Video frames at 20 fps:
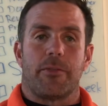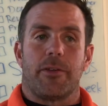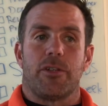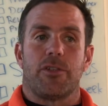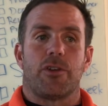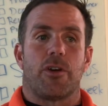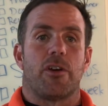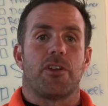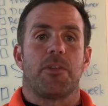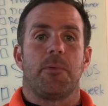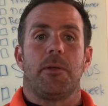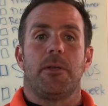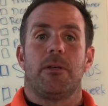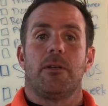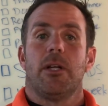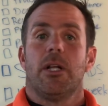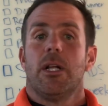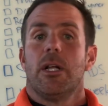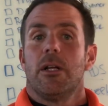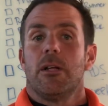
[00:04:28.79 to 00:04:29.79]
They're
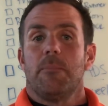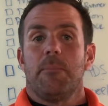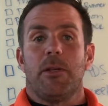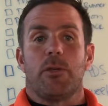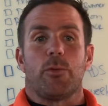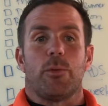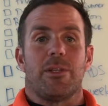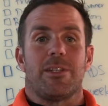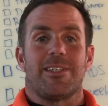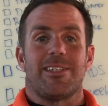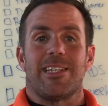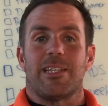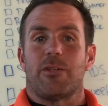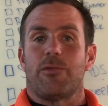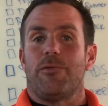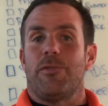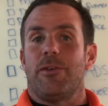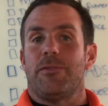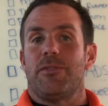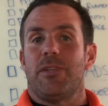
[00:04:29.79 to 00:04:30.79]
charging between
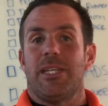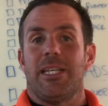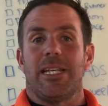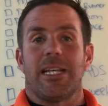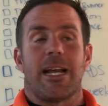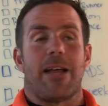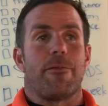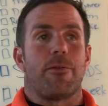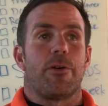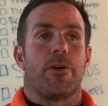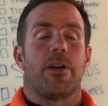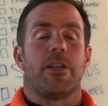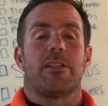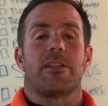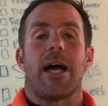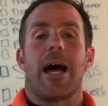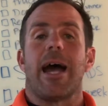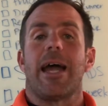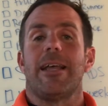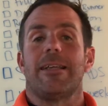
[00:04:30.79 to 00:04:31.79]
$650 and I've heard as
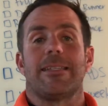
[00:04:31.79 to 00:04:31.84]
high